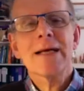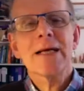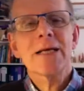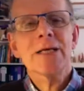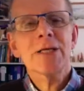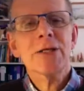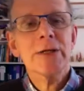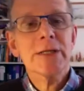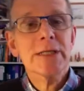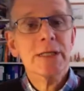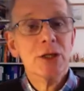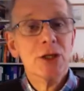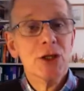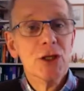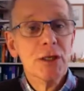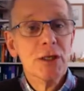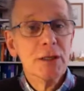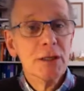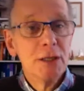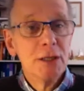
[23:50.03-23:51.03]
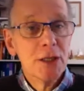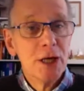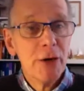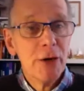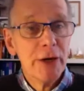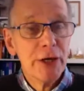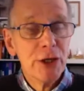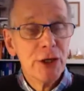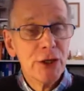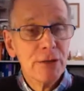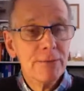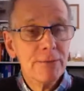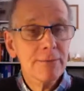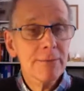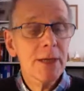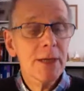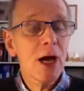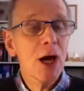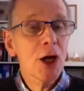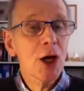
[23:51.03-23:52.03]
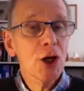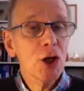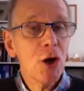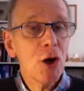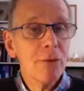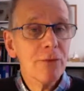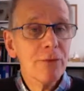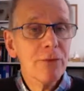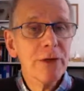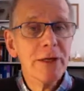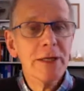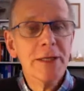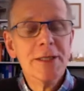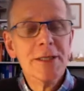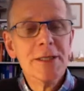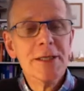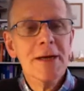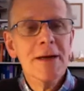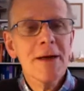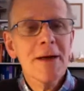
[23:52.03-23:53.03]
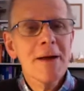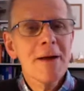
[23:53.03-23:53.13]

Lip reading: So it's courage, confidence,